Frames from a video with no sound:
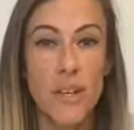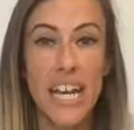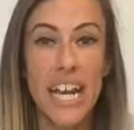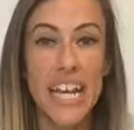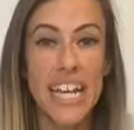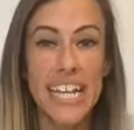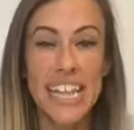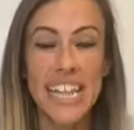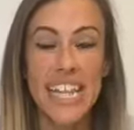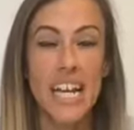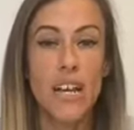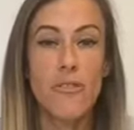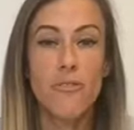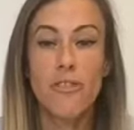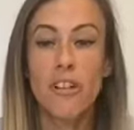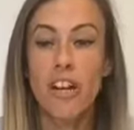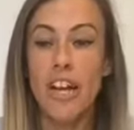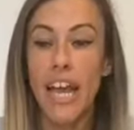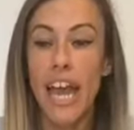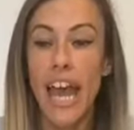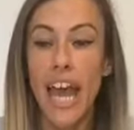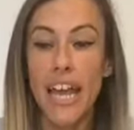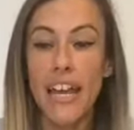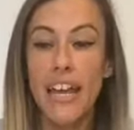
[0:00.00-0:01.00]
anything ever
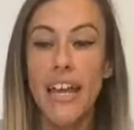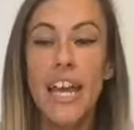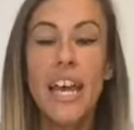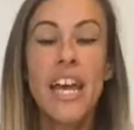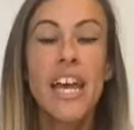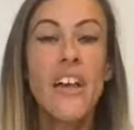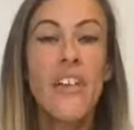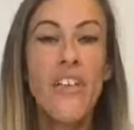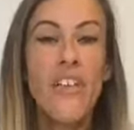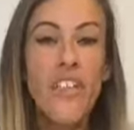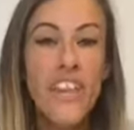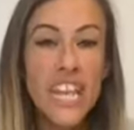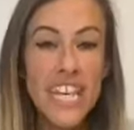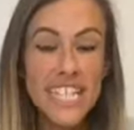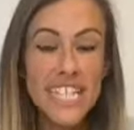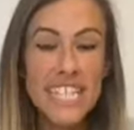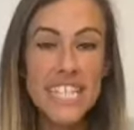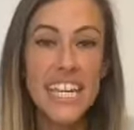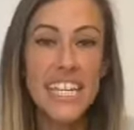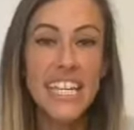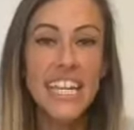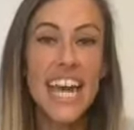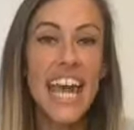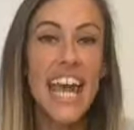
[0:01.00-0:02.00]
again. These
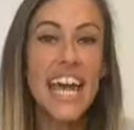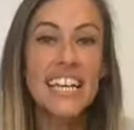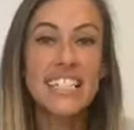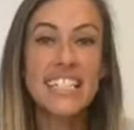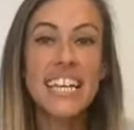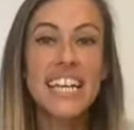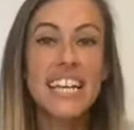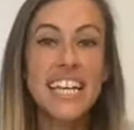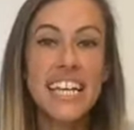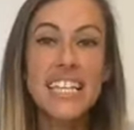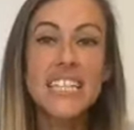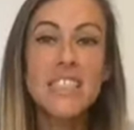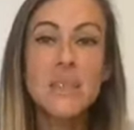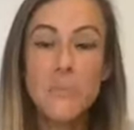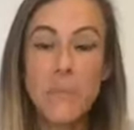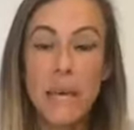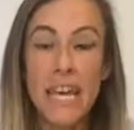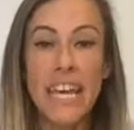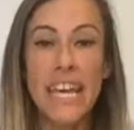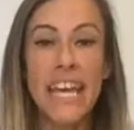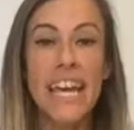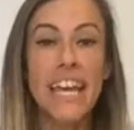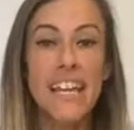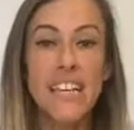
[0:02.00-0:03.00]
10 days need to
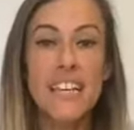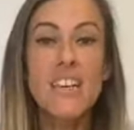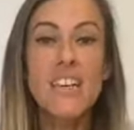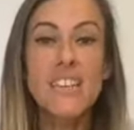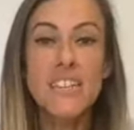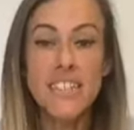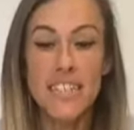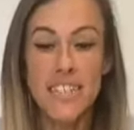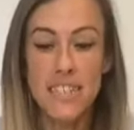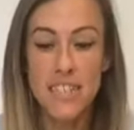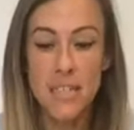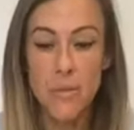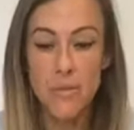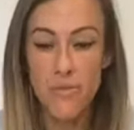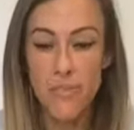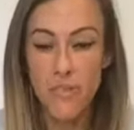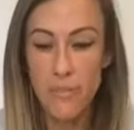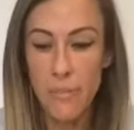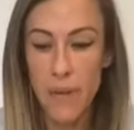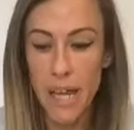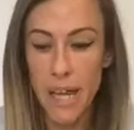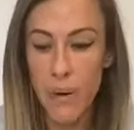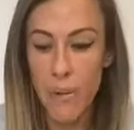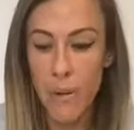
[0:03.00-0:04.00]
be in your system
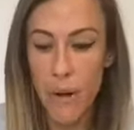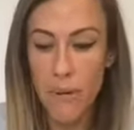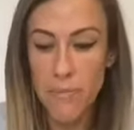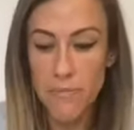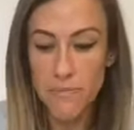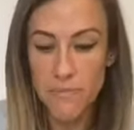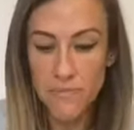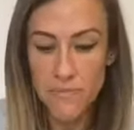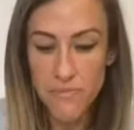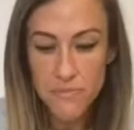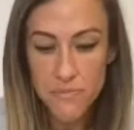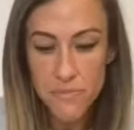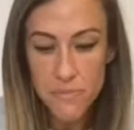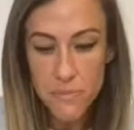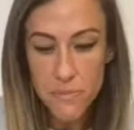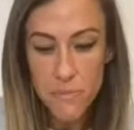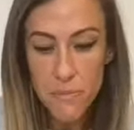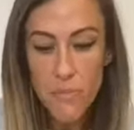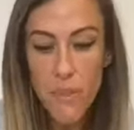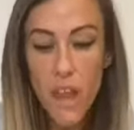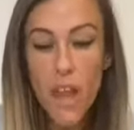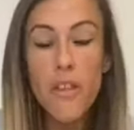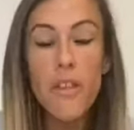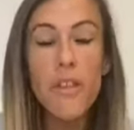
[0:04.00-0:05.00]
from now on.
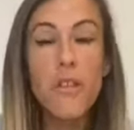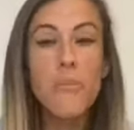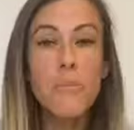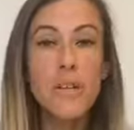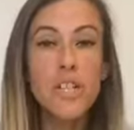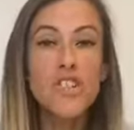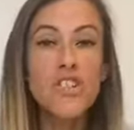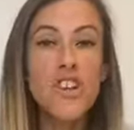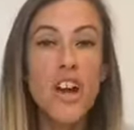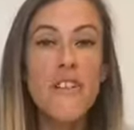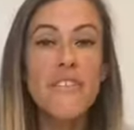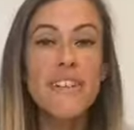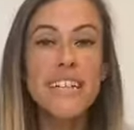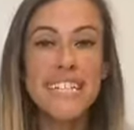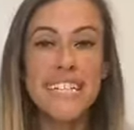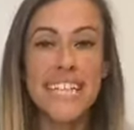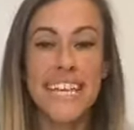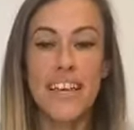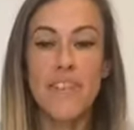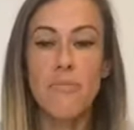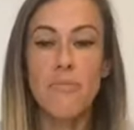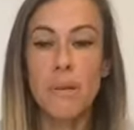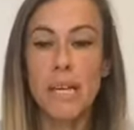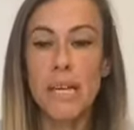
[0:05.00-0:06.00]
The
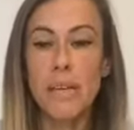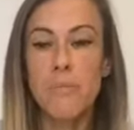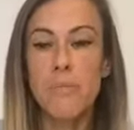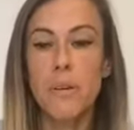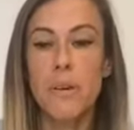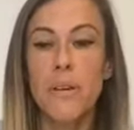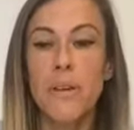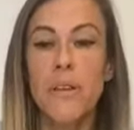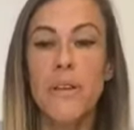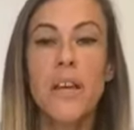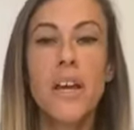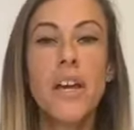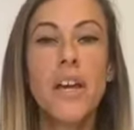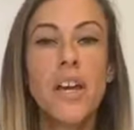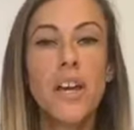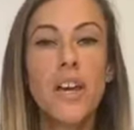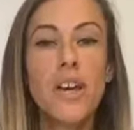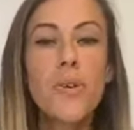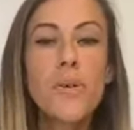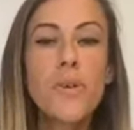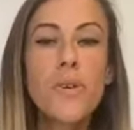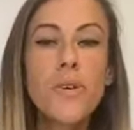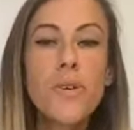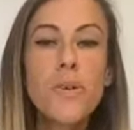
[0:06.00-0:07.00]
majority of people
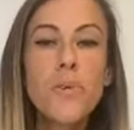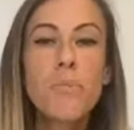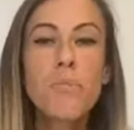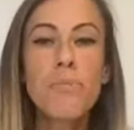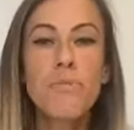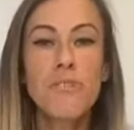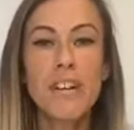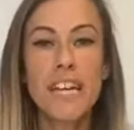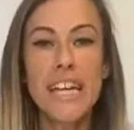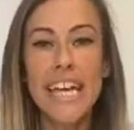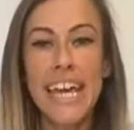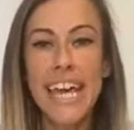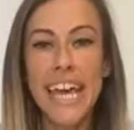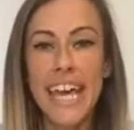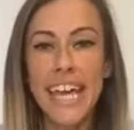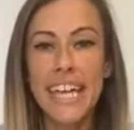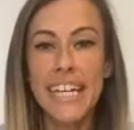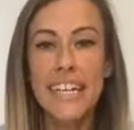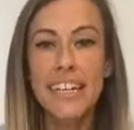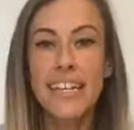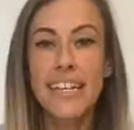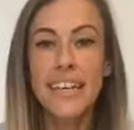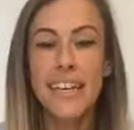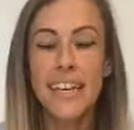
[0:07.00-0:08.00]
who you bring
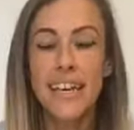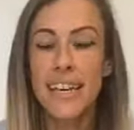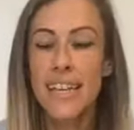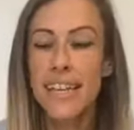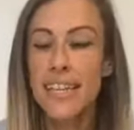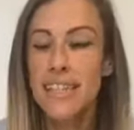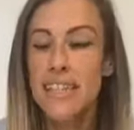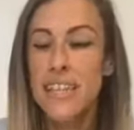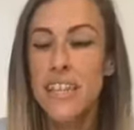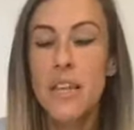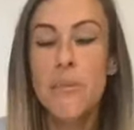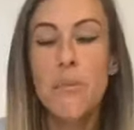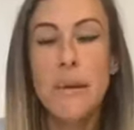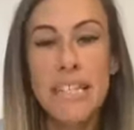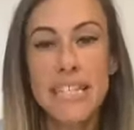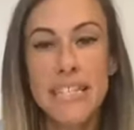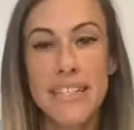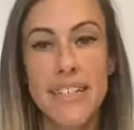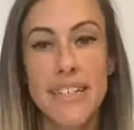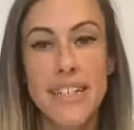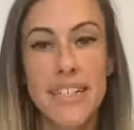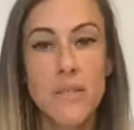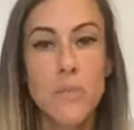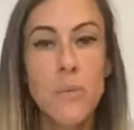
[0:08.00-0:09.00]
in to the
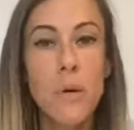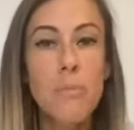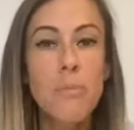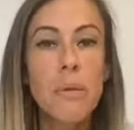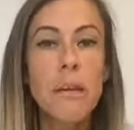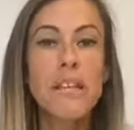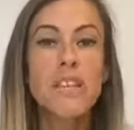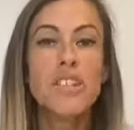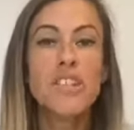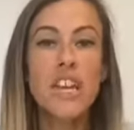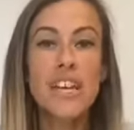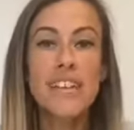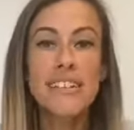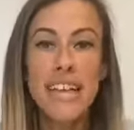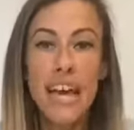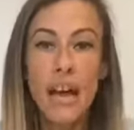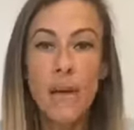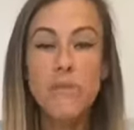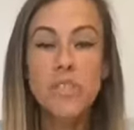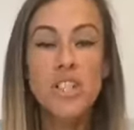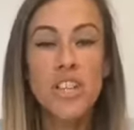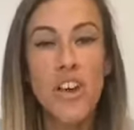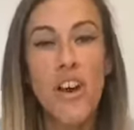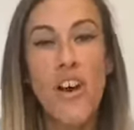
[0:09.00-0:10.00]
business will be
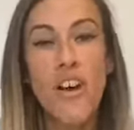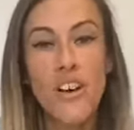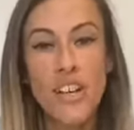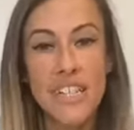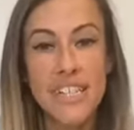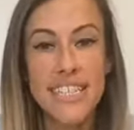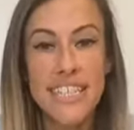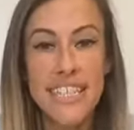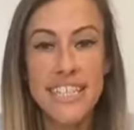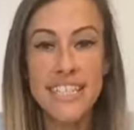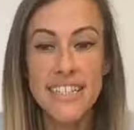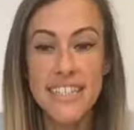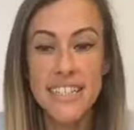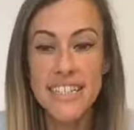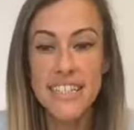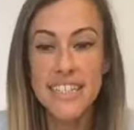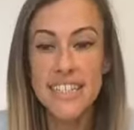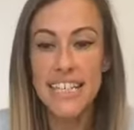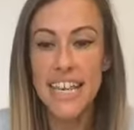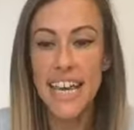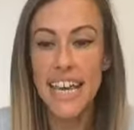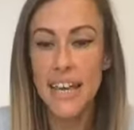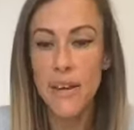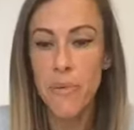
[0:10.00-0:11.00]
down to your
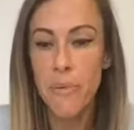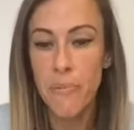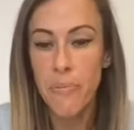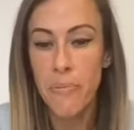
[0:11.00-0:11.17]
consistency.